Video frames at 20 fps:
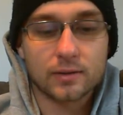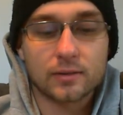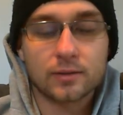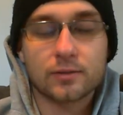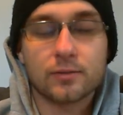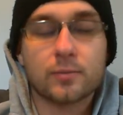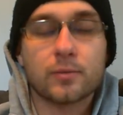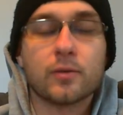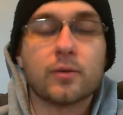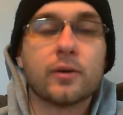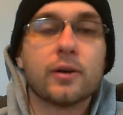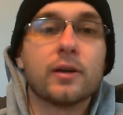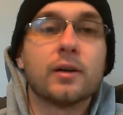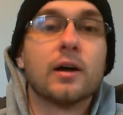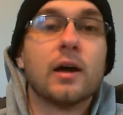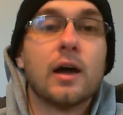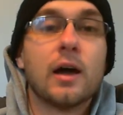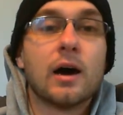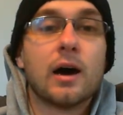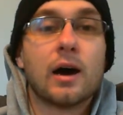this point,
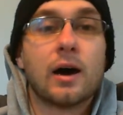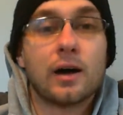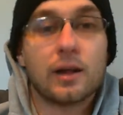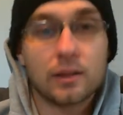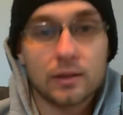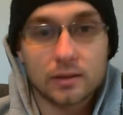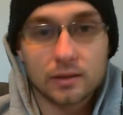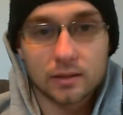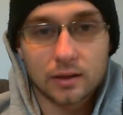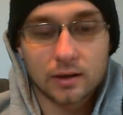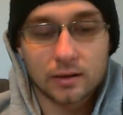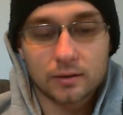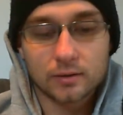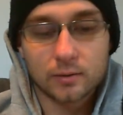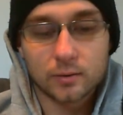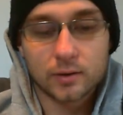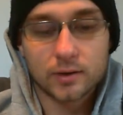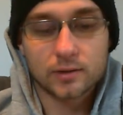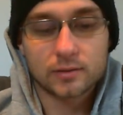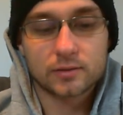Holly
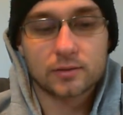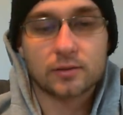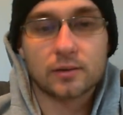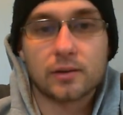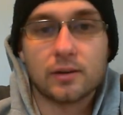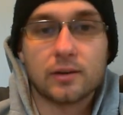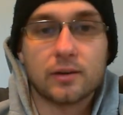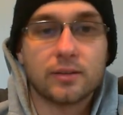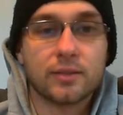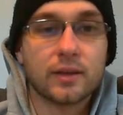Lundquist.